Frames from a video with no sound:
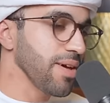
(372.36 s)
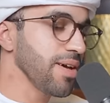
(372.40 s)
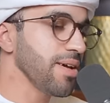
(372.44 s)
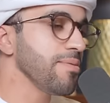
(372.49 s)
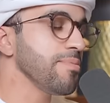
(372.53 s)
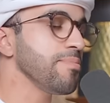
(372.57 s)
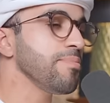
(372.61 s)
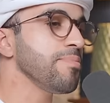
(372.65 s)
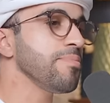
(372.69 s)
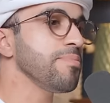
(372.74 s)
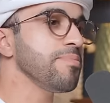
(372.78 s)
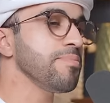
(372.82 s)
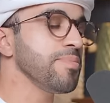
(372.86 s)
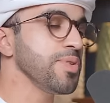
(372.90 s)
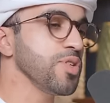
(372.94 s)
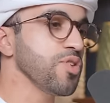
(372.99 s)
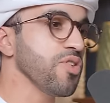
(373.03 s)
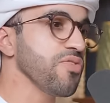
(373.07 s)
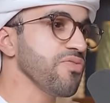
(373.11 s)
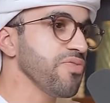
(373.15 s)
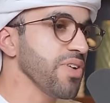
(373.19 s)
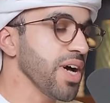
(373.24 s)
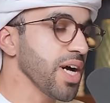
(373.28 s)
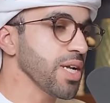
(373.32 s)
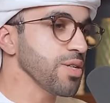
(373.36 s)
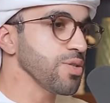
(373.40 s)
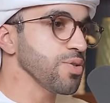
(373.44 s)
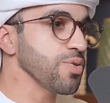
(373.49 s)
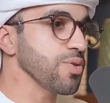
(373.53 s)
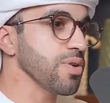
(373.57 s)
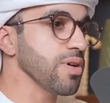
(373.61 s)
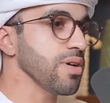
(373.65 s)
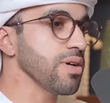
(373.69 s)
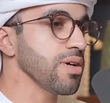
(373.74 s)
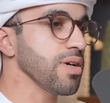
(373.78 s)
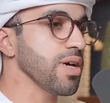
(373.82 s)
Uh, be of
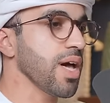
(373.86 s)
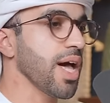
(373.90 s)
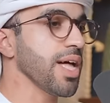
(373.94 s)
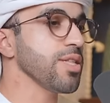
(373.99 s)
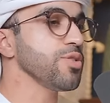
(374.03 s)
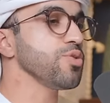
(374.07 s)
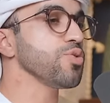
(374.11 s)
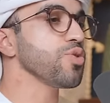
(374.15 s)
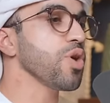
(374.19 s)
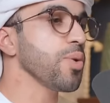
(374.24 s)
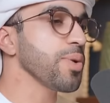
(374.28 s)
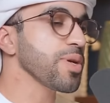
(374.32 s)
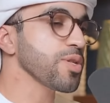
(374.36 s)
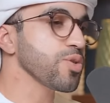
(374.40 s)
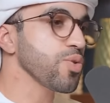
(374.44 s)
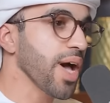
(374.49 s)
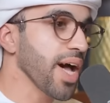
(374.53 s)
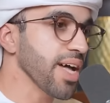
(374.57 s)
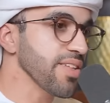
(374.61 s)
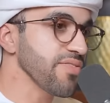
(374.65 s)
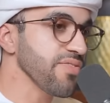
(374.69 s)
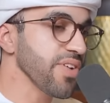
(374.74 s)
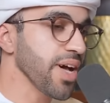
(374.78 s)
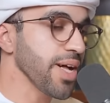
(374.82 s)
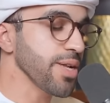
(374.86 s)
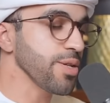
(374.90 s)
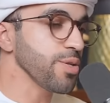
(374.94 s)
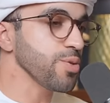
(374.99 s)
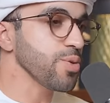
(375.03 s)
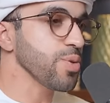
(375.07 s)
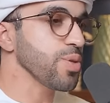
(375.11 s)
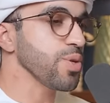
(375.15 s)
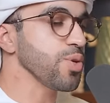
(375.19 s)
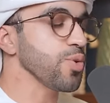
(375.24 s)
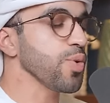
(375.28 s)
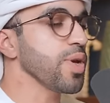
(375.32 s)
value, uh, and you're going to add
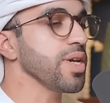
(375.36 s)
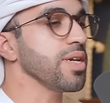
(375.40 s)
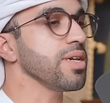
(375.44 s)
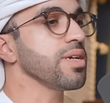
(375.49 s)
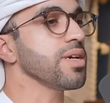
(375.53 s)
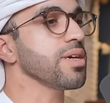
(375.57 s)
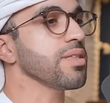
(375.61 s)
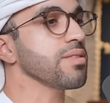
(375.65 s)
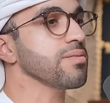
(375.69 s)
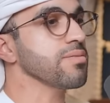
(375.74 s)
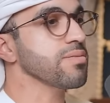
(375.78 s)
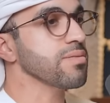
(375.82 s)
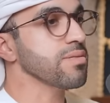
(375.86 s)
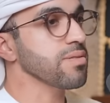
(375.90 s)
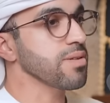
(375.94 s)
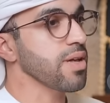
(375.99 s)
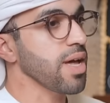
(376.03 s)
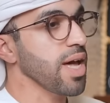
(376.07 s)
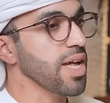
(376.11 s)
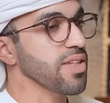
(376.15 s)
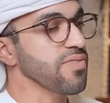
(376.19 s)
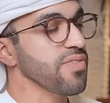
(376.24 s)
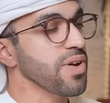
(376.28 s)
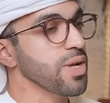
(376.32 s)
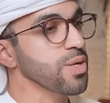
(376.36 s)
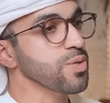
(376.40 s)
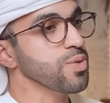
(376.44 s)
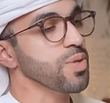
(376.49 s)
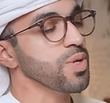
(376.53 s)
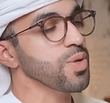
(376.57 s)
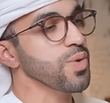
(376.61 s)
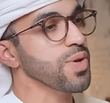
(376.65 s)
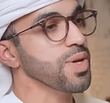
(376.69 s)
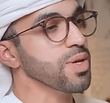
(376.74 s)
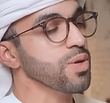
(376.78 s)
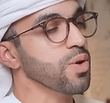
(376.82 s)
value to the U A E and add value
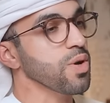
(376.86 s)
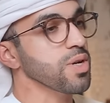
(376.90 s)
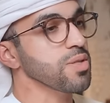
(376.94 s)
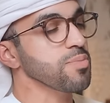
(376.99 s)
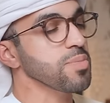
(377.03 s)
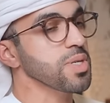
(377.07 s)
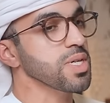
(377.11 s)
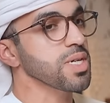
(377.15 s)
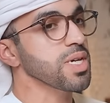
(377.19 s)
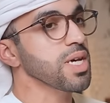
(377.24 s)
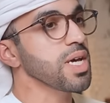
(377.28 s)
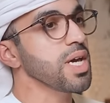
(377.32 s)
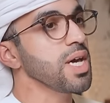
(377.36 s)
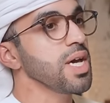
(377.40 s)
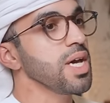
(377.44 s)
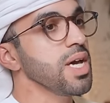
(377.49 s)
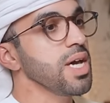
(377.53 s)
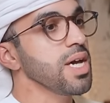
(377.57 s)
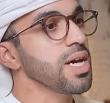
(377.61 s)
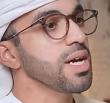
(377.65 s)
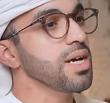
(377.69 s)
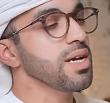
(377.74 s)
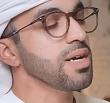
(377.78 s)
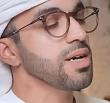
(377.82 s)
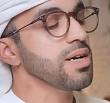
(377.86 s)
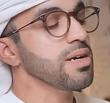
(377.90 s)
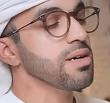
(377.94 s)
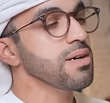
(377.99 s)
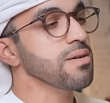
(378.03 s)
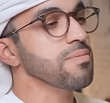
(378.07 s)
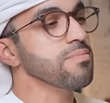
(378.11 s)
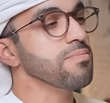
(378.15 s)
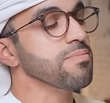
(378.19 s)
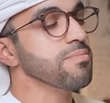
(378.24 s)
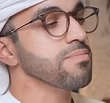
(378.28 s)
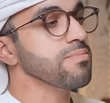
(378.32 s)
to the U A E economy.
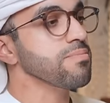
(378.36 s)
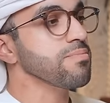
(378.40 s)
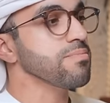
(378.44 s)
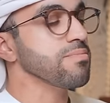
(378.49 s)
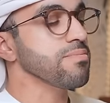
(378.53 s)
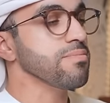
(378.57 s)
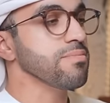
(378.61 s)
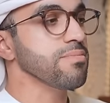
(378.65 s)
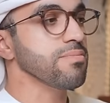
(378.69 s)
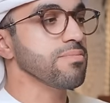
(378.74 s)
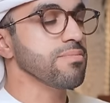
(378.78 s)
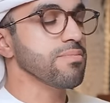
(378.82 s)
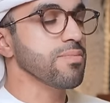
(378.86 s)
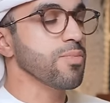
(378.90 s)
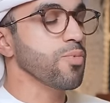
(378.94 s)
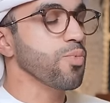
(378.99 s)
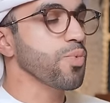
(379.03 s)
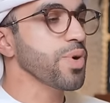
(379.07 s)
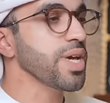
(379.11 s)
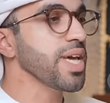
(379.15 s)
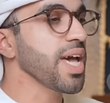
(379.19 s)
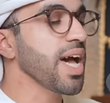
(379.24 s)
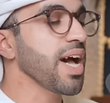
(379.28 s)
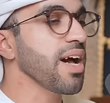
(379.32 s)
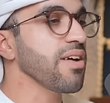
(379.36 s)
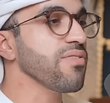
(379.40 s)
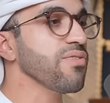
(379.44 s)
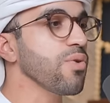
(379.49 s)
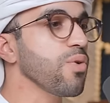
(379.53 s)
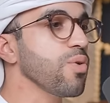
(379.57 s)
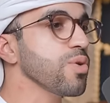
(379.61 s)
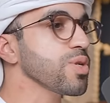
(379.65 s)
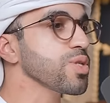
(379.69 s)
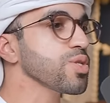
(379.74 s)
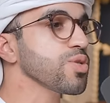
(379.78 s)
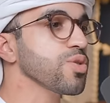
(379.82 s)
Um, we
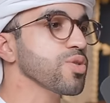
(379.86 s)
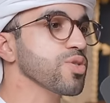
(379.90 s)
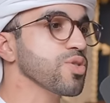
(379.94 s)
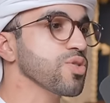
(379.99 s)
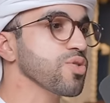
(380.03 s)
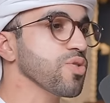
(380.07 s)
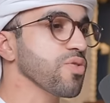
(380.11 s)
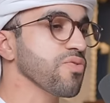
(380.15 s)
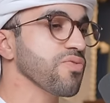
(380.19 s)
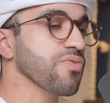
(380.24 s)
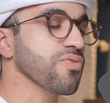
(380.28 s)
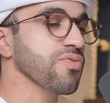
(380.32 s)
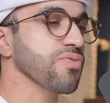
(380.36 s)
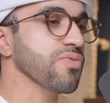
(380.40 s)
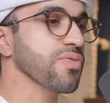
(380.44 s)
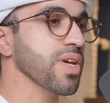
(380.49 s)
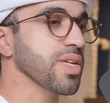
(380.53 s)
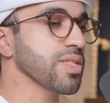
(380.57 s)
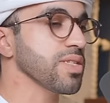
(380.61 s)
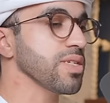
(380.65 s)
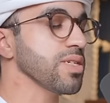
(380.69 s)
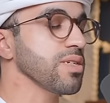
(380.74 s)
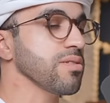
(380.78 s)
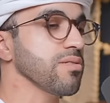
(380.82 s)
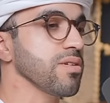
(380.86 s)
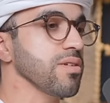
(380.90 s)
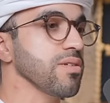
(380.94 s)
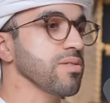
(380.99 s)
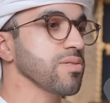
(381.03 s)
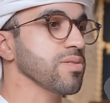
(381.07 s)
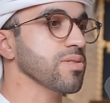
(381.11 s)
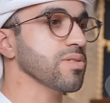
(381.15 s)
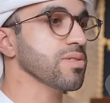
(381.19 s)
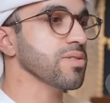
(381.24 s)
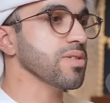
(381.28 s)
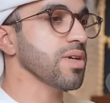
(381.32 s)
have all sorts of
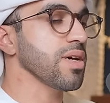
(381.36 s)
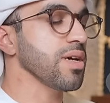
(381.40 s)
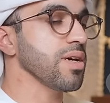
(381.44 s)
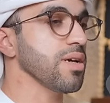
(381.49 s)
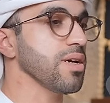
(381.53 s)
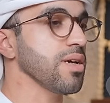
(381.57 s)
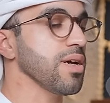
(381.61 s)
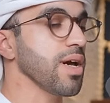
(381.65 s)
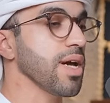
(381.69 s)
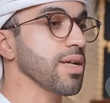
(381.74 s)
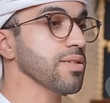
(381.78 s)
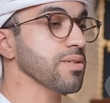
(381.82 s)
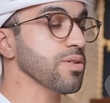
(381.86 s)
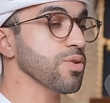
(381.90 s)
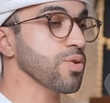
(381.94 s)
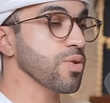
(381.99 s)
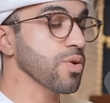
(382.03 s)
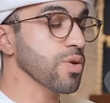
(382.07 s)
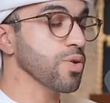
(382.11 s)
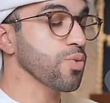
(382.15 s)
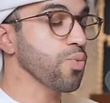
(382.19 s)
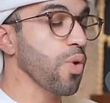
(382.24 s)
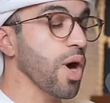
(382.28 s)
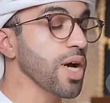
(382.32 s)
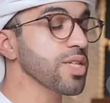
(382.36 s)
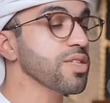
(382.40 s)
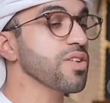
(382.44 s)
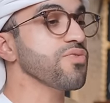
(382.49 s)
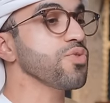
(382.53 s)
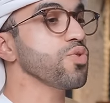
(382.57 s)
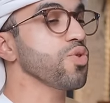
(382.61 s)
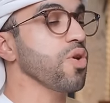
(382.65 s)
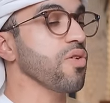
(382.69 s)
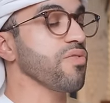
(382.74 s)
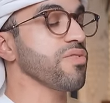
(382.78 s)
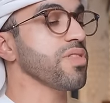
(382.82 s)
categories uh, and quite
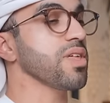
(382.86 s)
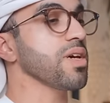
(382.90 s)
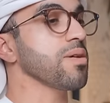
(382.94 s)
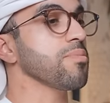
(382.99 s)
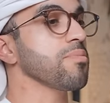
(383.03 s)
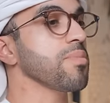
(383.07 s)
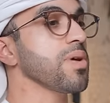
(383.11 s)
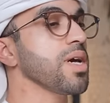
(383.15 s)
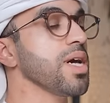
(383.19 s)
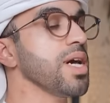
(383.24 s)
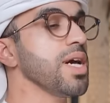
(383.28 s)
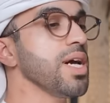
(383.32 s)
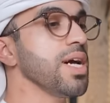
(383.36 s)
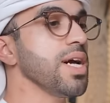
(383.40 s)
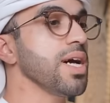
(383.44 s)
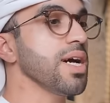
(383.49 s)
a few of them